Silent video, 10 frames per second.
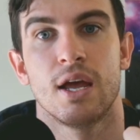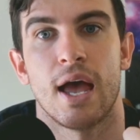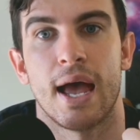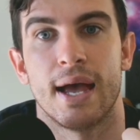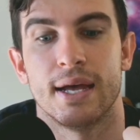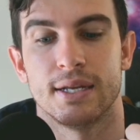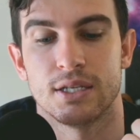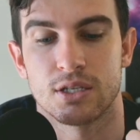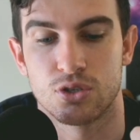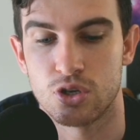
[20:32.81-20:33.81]

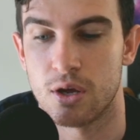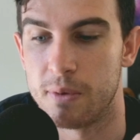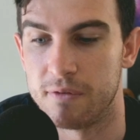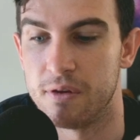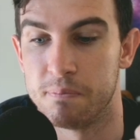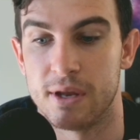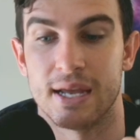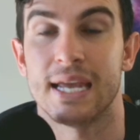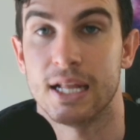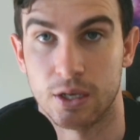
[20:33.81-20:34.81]
and do a bit of
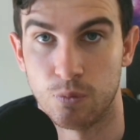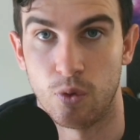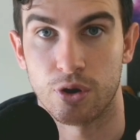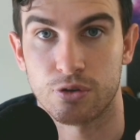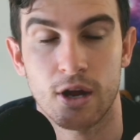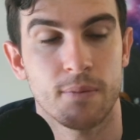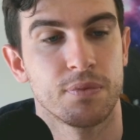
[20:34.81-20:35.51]
healing work, right?